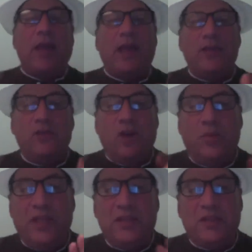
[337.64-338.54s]
And
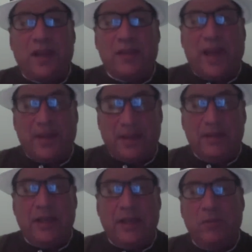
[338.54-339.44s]
nobody's done that. And
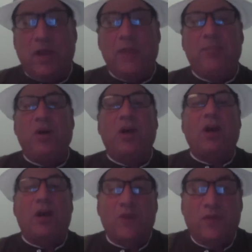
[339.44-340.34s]
in my book,
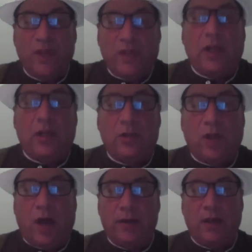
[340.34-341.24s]
I reveal a
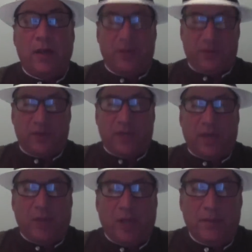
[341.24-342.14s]
lot about the timeline.